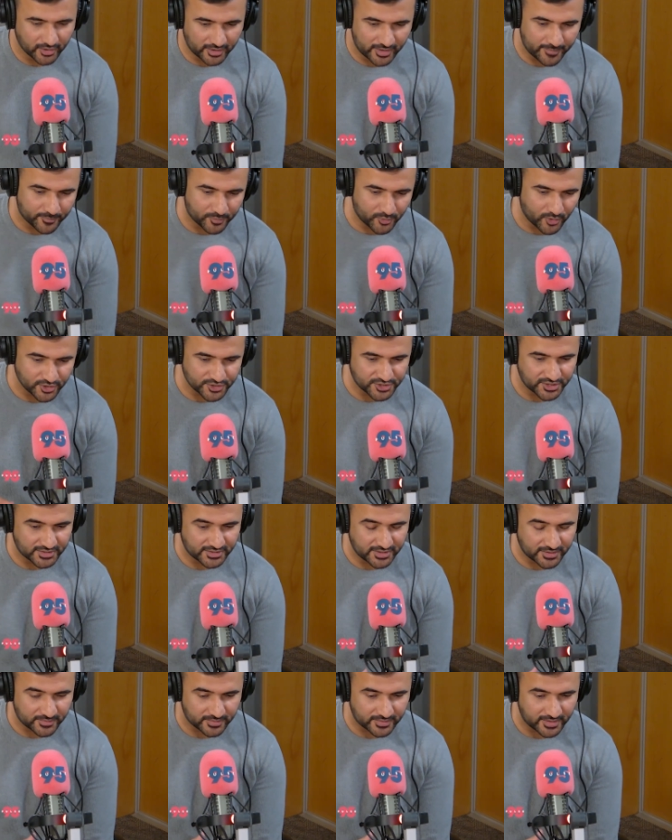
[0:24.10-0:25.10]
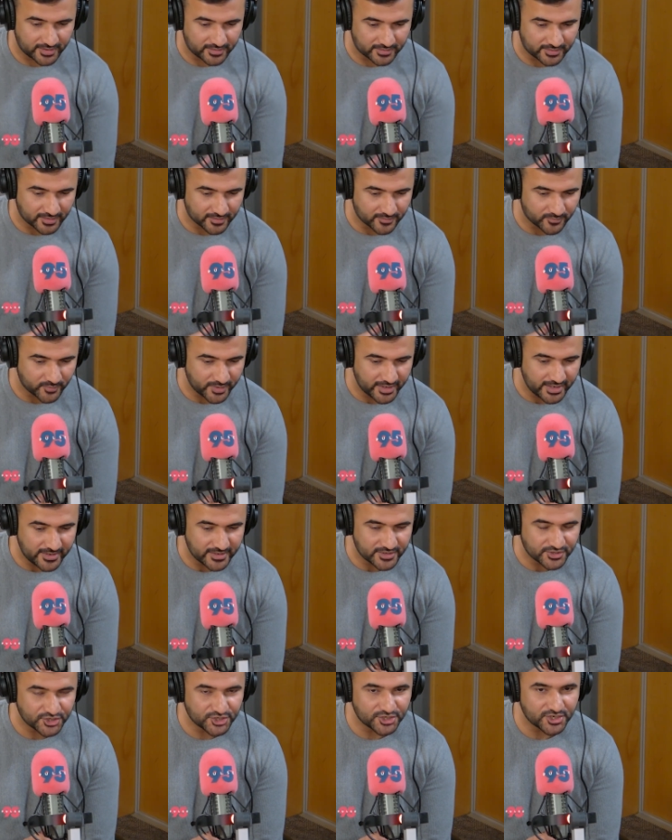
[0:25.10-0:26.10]
project that, that, that really
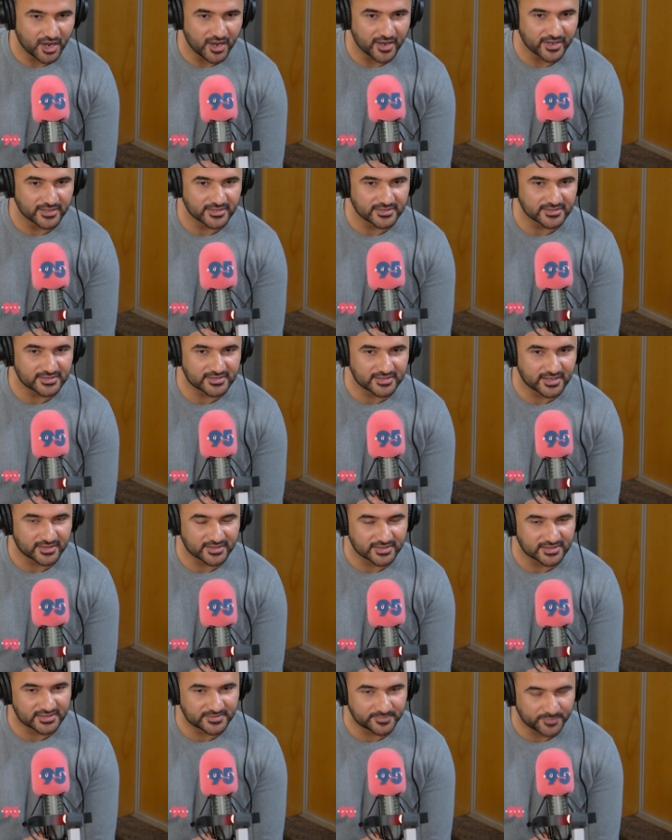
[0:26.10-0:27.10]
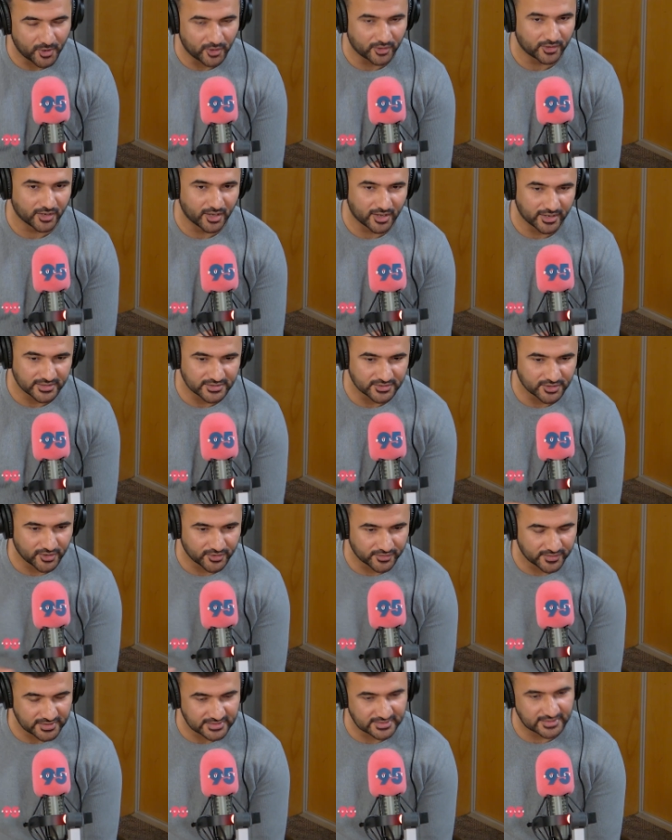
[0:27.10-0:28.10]
shines the spotlight
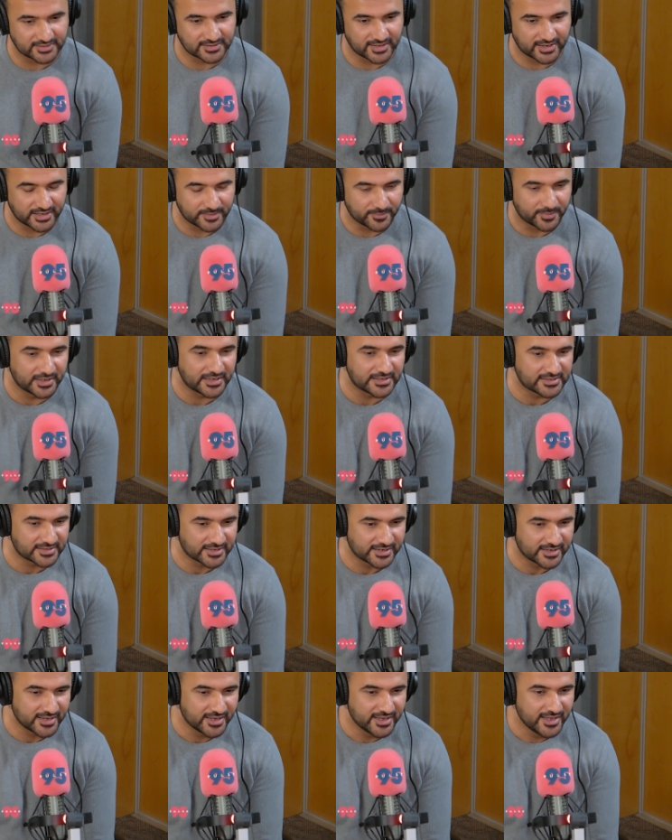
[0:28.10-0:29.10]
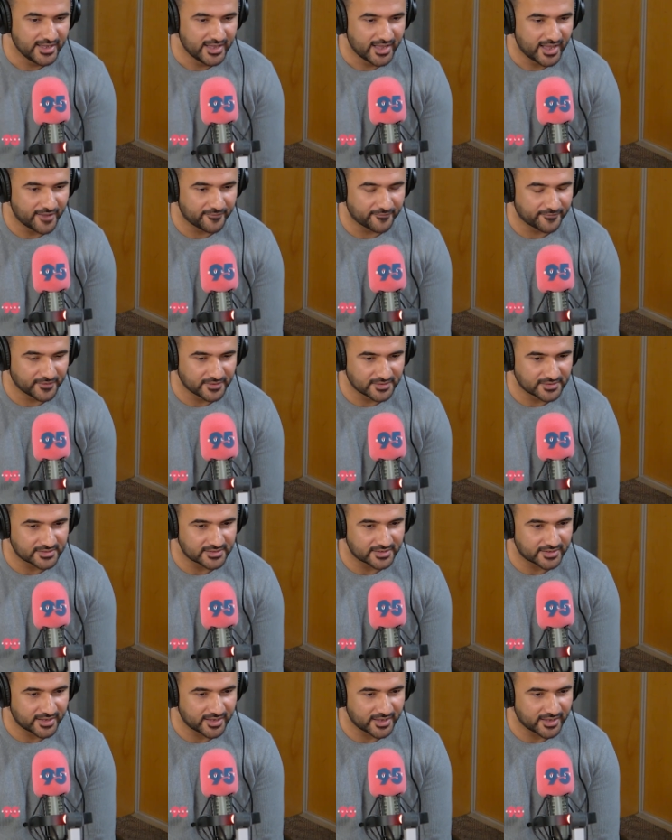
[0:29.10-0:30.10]
on the sustainability efforts
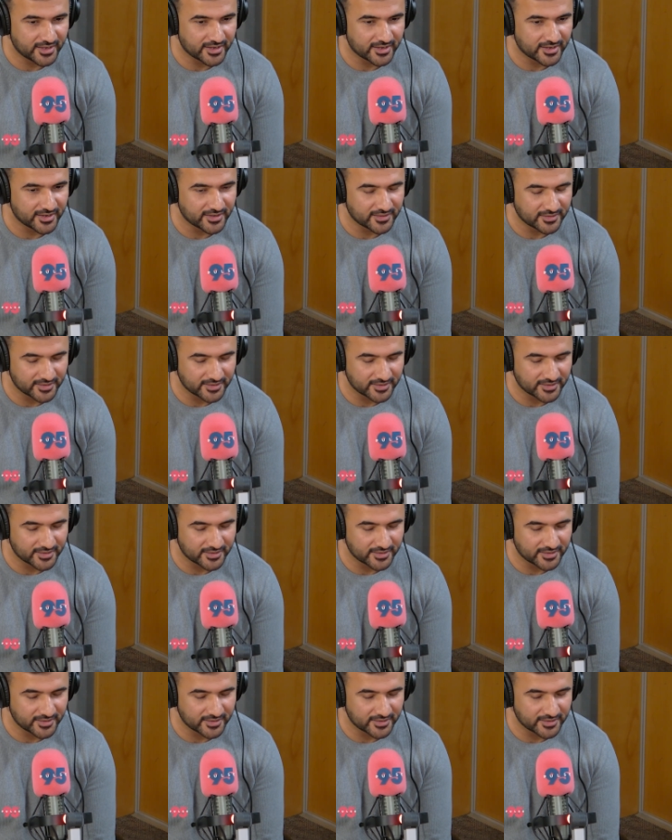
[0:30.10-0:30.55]
here in the